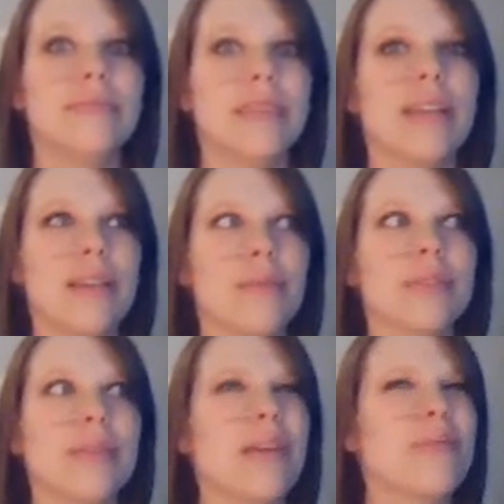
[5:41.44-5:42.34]
it
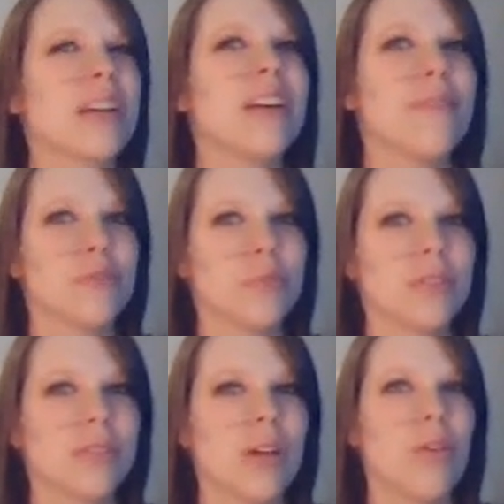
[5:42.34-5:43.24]
was
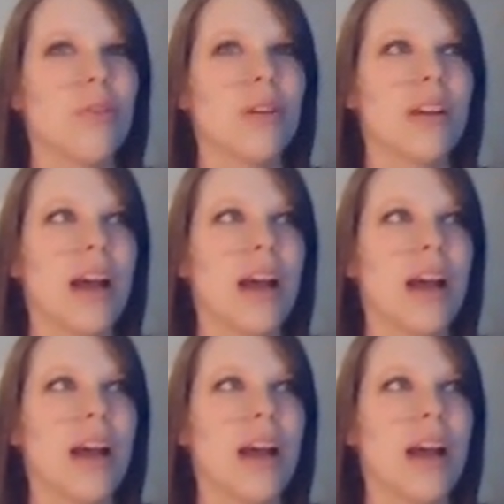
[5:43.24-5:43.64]
uncomfortable. So